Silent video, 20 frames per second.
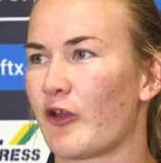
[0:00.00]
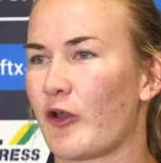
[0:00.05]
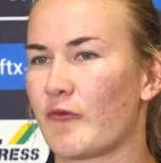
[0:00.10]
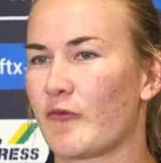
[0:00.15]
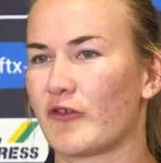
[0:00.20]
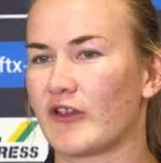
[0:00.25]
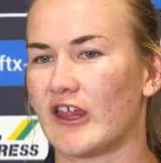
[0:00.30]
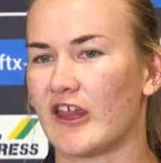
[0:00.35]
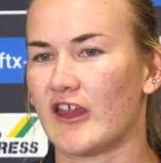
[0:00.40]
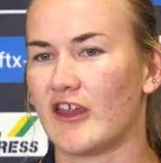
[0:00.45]

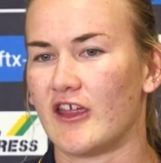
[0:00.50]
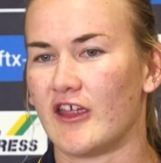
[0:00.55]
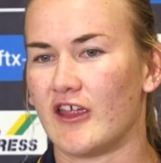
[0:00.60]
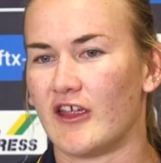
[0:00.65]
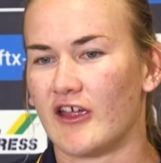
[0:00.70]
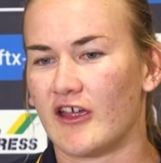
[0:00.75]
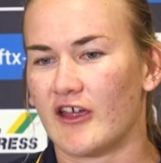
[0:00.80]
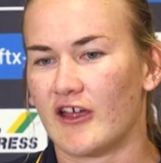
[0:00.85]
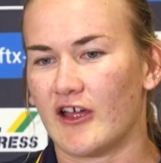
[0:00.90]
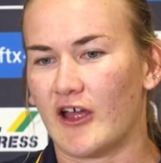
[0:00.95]
Hopefully,
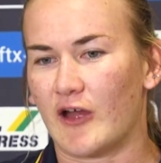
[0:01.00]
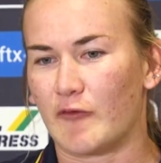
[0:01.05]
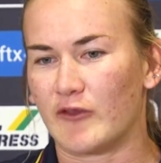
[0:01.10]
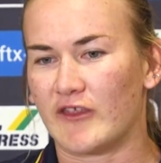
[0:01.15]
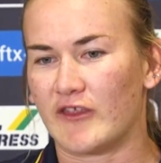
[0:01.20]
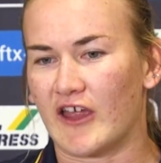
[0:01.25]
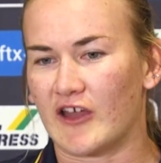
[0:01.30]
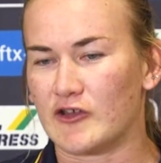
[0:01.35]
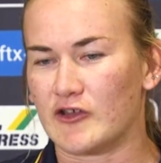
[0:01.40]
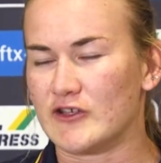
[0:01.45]

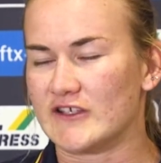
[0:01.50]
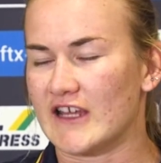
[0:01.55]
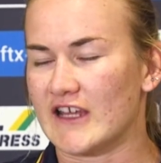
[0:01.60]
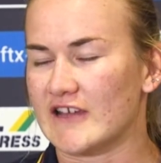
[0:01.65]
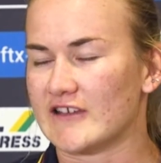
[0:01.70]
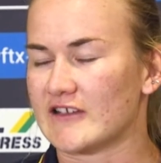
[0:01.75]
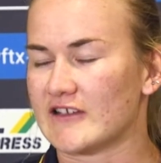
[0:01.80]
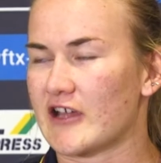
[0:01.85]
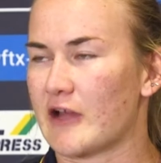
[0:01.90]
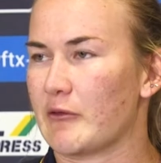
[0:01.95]
with our new
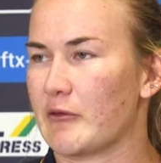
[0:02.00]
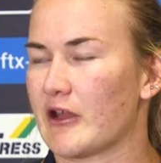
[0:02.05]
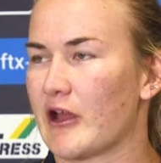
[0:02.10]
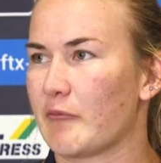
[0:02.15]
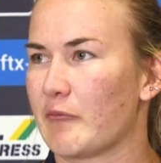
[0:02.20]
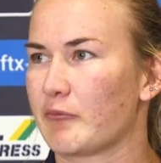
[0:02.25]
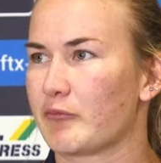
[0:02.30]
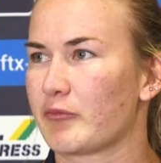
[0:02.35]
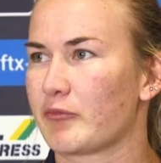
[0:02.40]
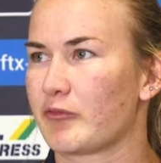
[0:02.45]
season coming
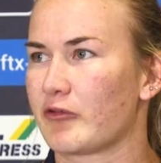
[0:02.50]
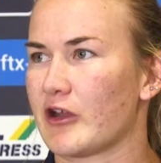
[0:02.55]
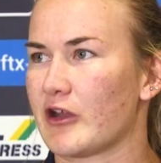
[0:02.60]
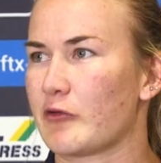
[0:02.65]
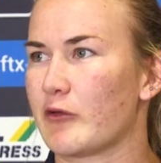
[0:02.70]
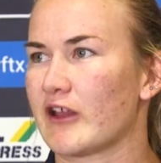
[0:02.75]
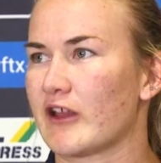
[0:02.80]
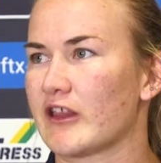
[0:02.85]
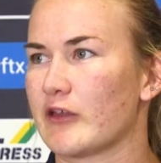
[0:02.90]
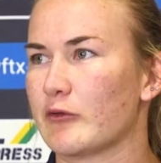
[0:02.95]
up pretty
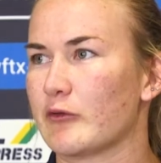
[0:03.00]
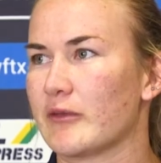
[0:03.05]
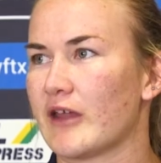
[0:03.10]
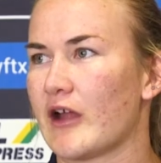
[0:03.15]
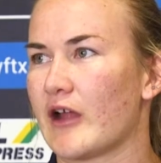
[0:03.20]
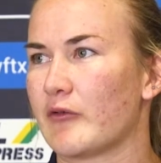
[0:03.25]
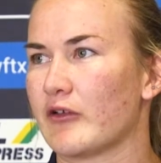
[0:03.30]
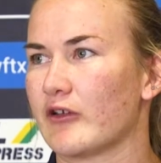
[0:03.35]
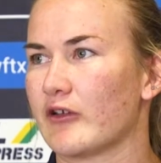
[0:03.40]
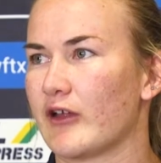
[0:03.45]
quickly, we'll be
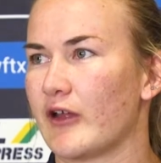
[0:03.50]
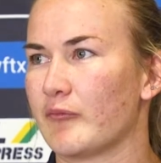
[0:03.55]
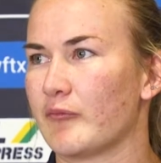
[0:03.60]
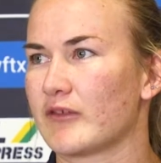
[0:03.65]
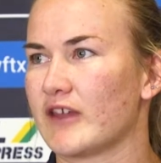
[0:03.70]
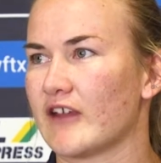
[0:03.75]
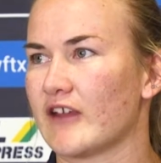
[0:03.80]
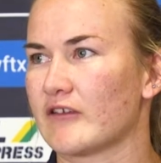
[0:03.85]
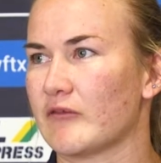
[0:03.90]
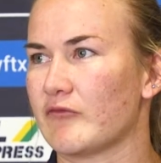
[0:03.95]
able
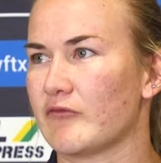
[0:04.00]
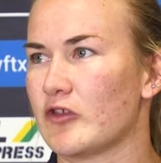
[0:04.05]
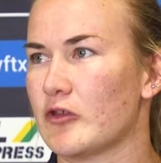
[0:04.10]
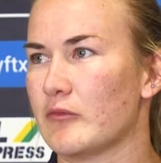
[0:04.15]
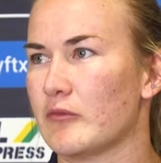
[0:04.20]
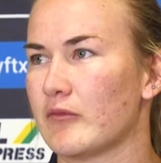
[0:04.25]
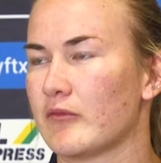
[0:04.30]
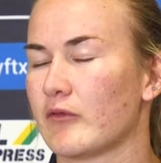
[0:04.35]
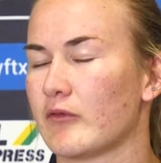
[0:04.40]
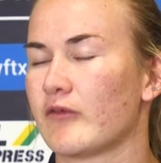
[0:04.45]
to get some
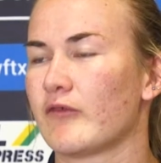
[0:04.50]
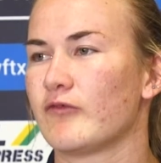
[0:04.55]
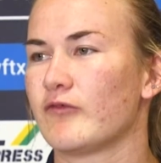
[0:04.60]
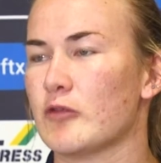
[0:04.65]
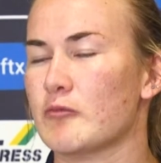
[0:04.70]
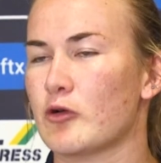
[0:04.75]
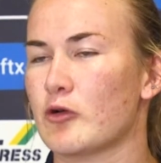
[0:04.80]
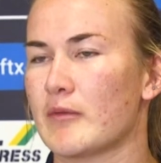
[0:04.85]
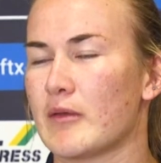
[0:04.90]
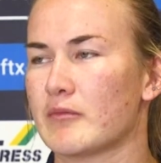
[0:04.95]

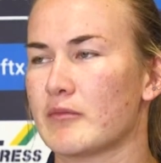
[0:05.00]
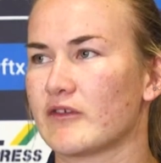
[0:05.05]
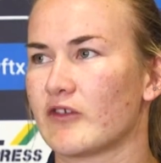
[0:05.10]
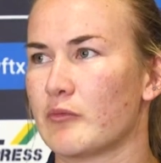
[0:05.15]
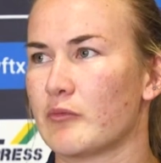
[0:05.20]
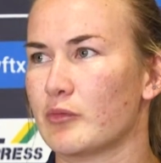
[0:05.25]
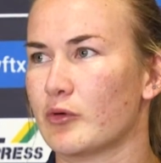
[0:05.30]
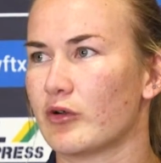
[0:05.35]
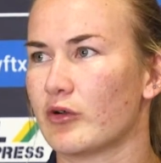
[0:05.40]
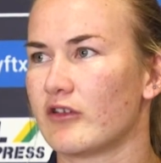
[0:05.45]
few more members
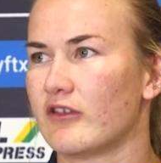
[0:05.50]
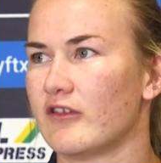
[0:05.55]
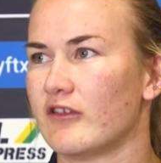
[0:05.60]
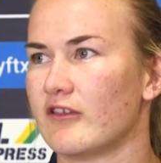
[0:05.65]
on board.